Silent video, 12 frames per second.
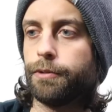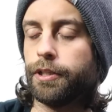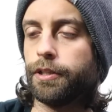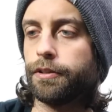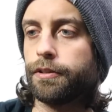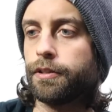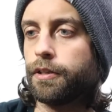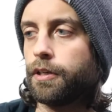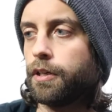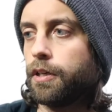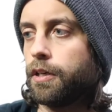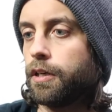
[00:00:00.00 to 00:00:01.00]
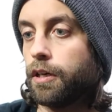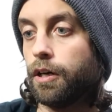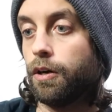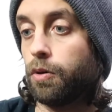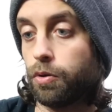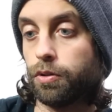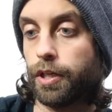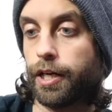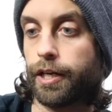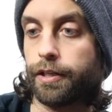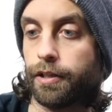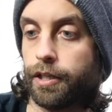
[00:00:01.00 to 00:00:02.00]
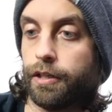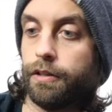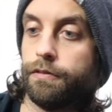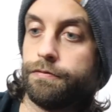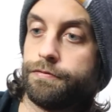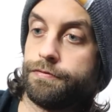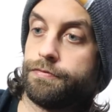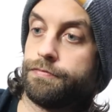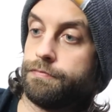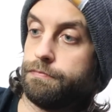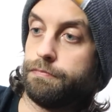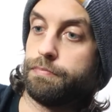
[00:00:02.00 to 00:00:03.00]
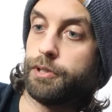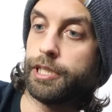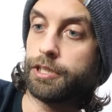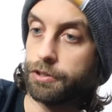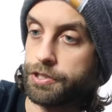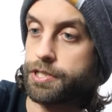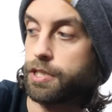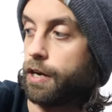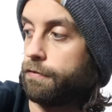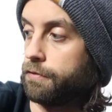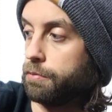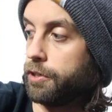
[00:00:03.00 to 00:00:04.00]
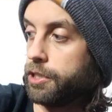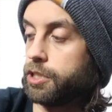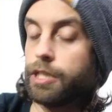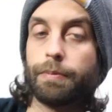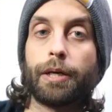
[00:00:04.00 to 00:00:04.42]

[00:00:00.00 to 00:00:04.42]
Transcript: with a whole lot of pretty good stuff for pretty cheap.